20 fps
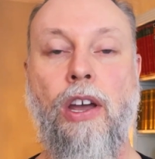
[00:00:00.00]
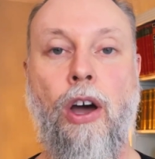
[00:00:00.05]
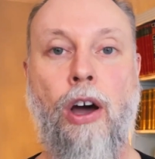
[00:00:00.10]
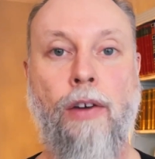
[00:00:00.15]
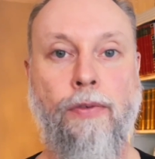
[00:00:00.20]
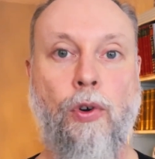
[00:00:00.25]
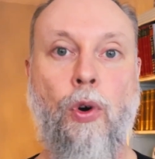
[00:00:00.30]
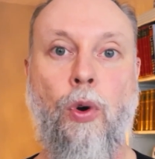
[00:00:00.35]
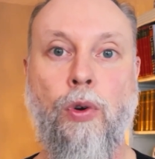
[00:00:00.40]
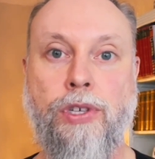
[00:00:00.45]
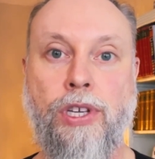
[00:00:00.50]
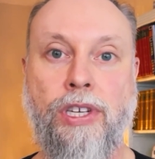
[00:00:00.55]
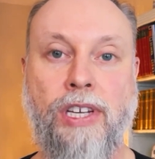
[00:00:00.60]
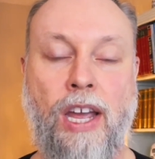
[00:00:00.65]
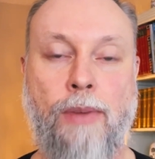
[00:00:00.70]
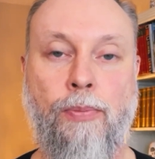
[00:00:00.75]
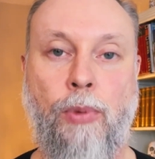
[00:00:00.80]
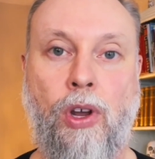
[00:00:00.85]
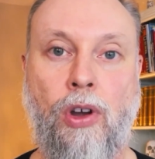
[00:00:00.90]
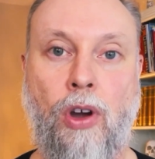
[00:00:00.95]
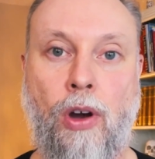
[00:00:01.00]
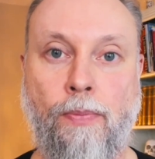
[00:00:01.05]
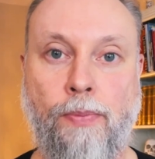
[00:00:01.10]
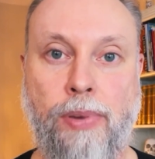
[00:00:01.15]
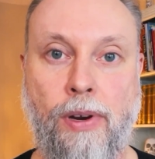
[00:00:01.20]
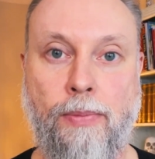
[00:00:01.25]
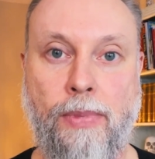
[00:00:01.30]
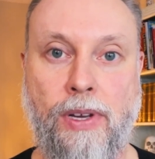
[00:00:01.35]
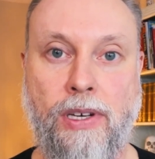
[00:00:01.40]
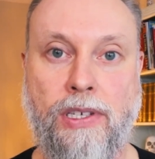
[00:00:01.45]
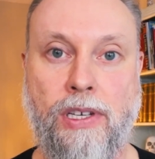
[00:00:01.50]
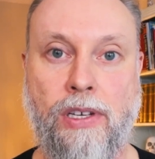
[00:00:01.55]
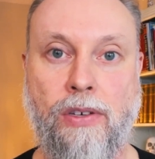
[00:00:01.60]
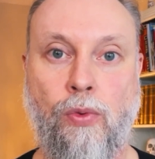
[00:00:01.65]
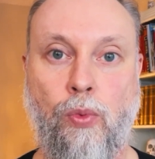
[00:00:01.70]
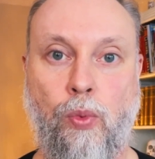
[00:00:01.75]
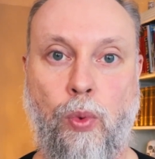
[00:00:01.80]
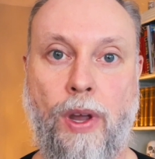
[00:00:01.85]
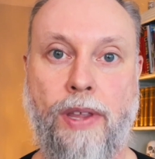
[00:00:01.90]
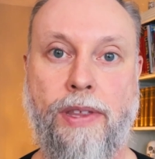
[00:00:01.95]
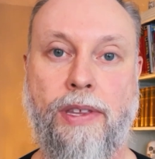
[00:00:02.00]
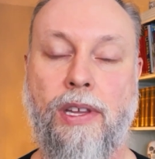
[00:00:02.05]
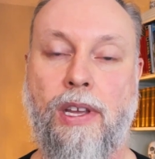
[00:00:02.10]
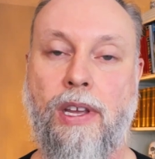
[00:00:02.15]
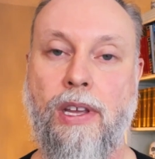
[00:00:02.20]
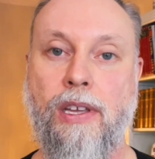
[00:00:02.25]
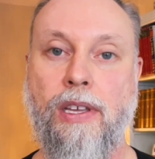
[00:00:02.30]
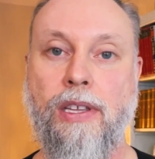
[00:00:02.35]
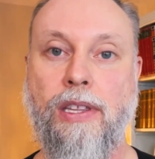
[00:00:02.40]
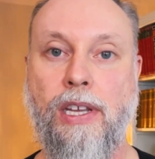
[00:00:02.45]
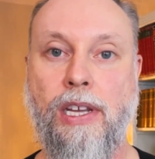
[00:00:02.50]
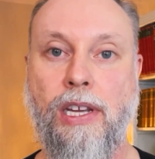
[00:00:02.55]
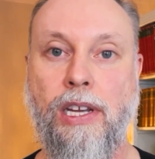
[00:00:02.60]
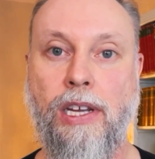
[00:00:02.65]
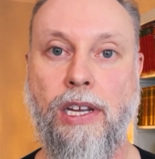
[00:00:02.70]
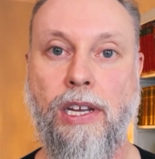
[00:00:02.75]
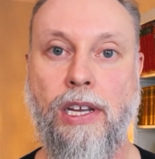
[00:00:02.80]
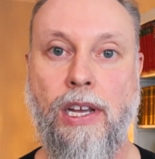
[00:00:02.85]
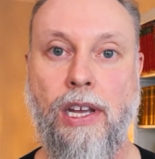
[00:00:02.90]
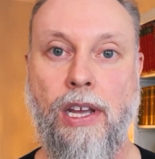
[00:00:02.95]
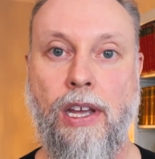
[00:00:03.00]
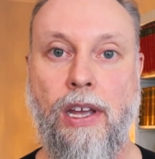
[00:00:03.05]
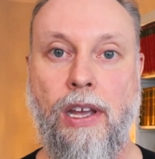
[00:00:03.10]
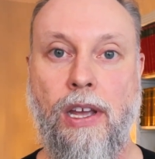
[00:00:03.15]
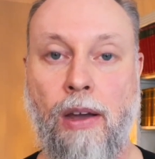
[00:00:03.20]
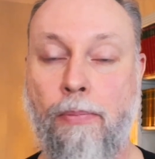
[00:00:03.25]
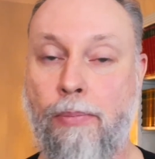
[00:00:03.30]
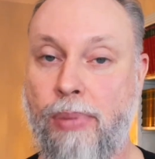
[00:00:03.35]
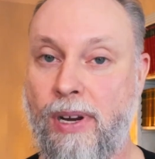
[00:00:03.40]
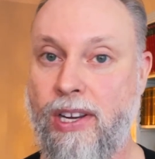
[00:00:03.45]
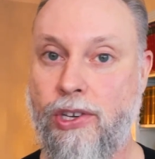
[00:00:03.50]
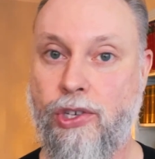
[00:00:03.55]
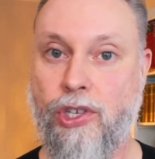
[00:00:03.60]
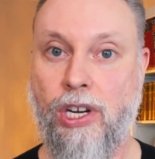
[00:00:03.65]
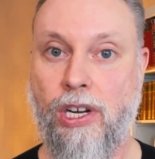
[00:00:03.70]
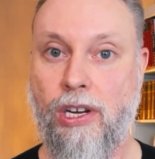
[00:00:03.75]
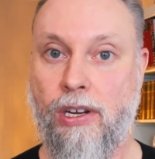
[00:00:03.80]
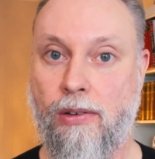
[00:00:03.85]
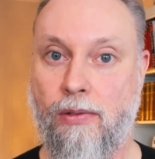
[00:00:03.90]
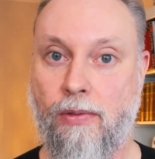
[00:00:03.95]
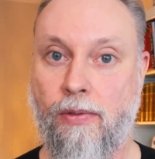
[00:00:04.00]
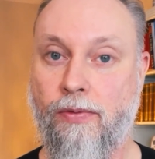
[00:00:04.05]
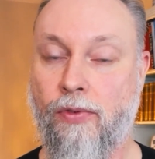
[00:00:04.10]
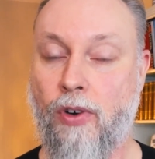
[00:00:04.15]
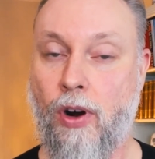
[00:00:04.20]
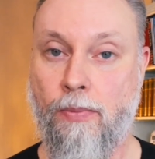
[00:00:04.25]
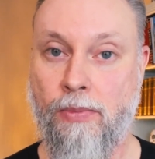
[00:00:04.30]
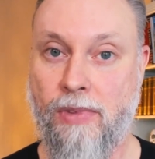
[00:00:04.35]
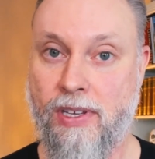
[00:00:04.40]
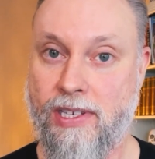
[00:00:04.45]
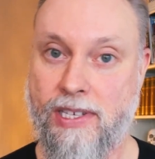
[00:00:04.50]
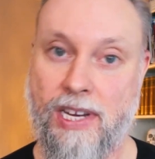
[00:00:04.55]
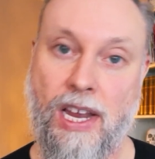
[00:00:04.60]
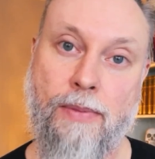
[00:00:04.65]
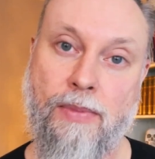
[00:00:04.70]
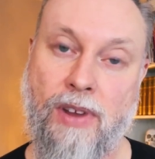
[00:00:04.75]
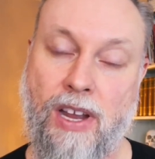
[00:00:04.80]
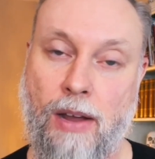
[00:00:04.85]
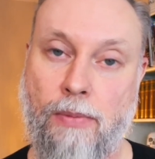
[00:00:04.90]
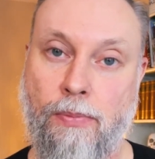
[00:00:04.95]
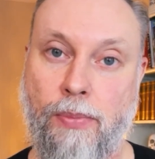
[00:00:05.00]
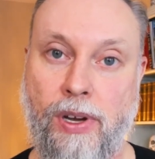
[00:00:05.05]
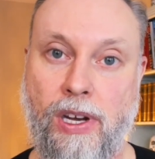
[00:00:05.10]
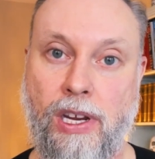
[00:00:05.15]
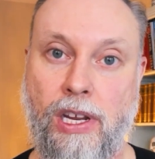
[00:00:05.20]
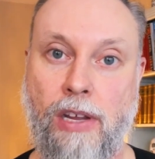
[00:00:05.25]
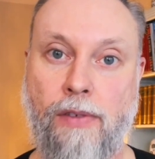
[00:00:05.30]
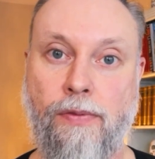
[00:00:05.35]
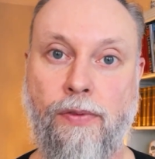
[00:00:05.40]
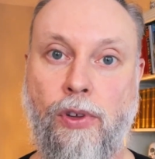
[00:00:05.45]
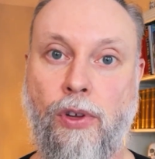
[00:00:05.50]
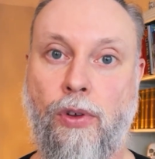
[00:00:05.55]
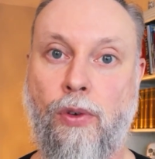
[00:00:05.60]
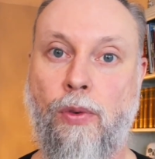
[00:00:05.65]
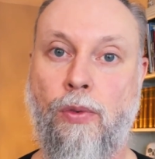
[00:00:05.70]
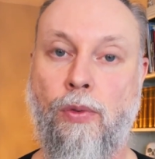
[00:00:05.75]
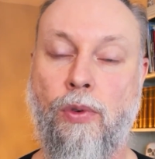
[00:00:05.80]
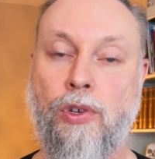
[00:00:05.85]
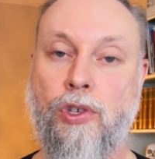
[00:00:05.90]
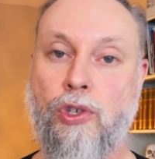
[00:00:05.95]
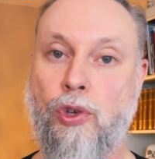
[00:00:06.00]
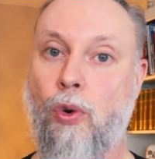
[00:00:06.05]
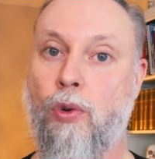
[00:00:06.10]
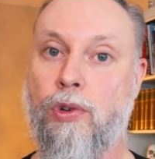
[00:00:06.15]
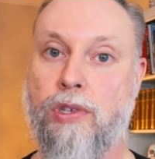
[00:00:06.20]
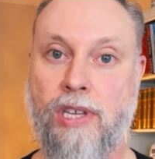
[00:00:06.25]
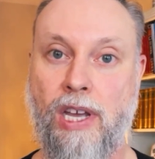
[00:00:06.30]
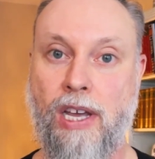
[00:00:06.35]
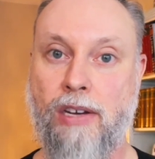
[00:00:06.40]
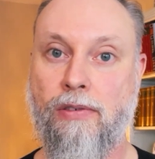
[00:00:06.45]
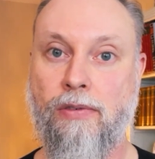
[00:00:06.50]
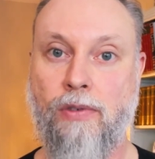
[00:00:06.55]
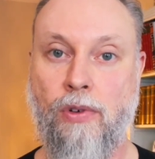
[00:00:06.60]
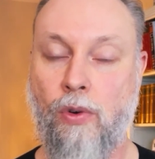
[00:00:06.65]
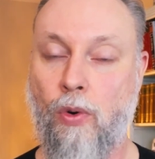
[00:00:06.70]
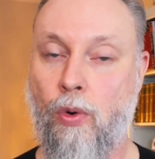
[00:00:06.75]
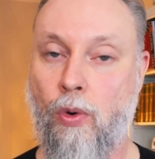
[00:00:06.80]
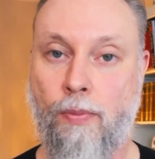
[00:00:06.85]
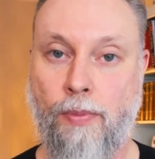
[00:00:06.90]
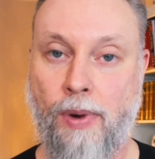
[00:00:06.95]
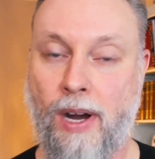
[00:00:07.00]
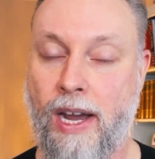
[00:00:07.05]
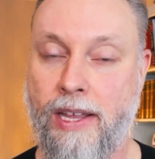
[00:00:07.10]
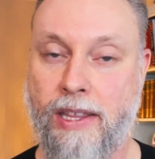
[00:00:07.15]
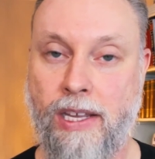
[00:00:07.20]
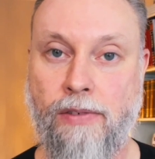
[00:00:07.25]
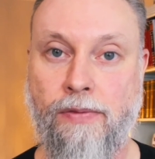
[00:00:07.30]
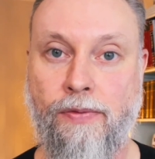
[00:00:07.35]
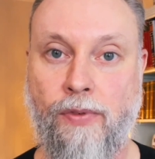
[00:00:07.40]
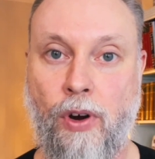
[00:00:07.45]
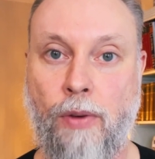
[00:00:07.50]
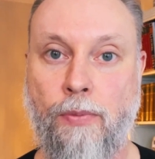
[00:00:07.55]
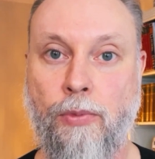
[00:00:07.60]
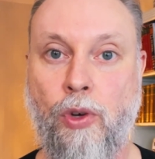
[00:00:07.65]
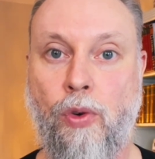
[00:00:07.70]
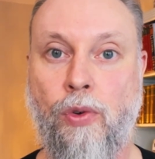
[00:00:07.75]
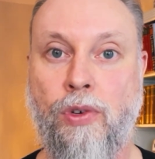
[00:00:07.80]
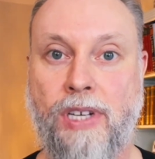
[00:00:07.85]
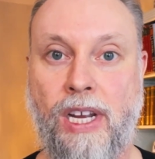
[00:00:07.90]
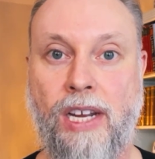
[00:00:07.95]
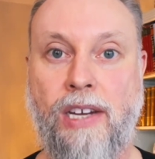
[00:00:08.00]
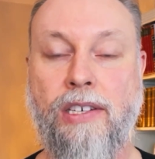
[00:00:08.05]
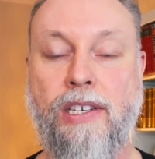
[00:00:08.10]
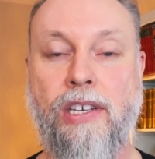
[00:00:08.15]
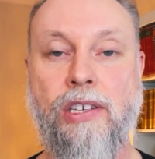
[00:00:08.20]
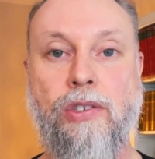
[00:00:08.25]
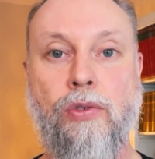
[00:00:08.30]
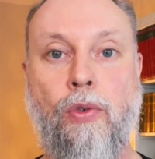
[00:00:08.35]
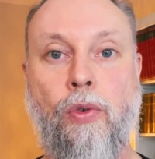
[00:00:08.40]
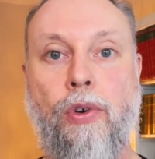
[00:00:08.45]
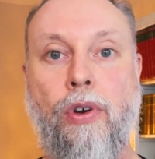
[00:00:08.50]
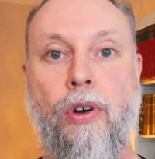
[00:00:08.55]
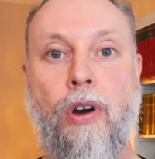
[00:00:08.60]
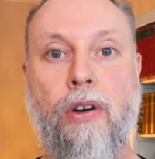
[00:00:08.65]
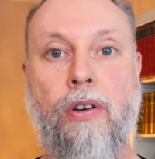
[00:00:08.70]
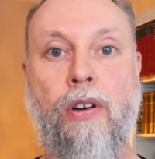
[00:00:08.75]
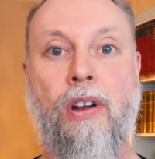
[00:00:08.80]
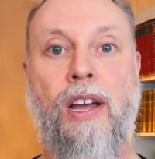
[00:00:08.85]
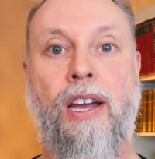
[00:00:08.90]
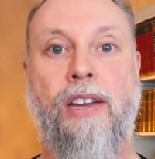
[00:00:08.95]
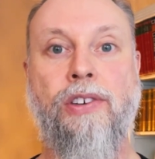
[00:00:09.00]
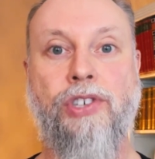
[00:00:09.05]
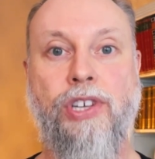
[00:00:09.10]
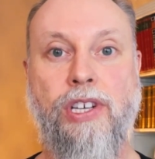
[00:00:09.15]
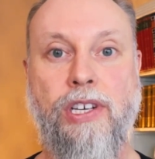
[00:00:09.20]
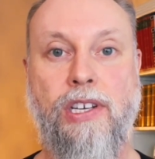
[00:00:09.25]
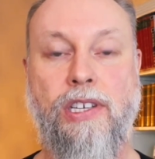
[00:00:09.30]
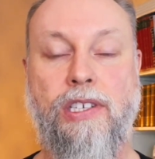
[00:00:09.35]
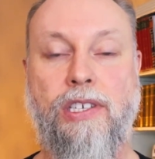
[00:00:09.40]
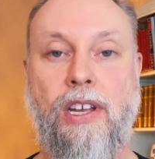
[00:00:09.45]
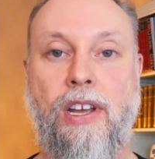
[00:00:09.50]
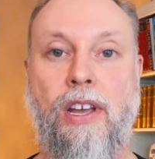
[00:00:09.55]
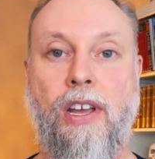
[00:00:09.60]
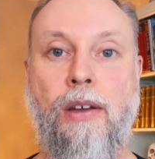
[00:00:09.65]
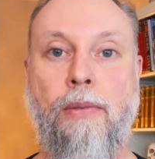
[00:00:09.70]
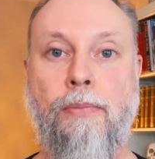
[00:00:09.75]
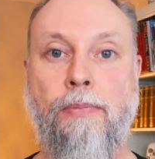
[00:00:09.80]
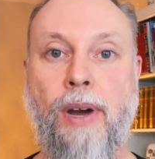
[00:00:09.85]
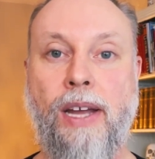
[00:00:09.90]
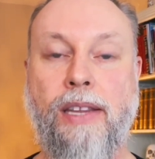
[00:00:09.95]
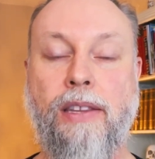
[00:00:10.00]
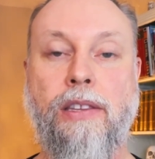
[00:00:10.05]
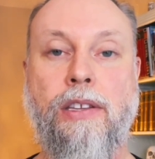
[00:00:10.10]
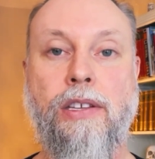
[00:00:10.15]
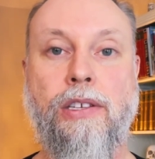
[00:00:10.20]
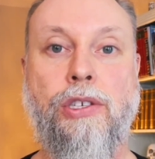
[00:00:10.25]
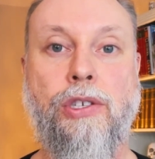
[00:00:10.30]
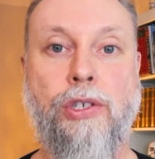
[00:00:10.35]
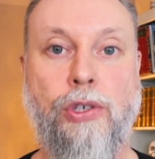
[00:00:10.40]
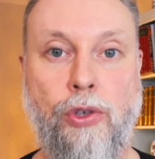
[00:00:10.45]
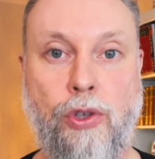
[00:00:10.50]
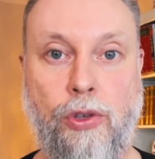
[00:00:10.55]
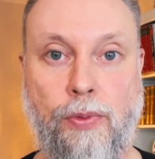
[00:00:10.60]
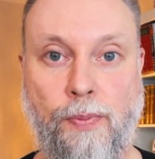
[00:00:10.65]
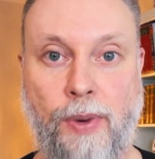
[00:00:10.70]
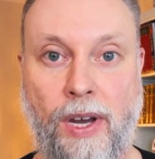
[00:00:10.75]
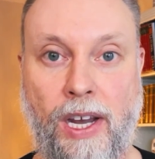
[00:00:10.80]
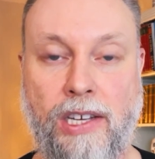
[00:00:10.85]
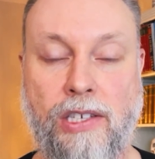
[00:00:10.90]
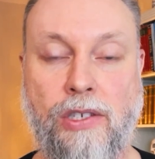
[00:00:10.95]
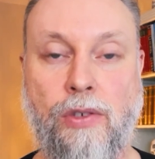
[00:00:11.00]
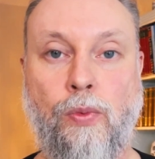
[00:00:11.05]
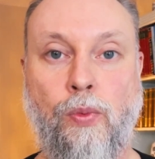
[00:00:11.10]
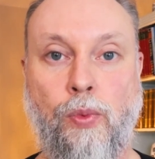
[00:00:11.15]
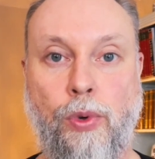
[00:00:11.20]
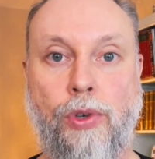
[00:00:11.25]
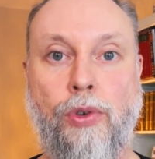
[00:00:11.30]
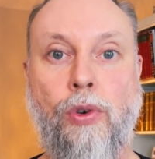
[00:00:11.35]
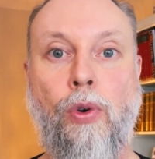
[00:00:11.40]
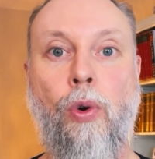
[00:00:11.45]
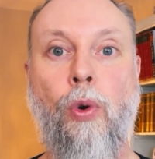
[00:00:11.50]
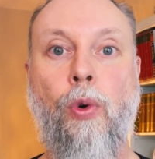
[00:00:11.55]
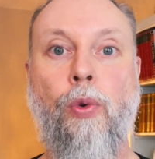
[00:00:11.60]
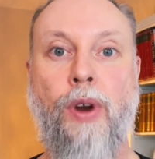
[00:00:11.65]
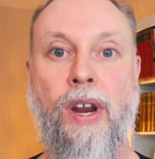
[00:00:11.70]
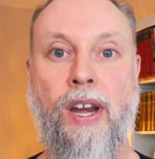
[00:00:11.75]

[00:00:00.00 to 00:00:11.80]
Of course, it can be complemented with the bleaching from the same company if you source that or buy that from your dentist or your oral hygienist, but this toothpaste would already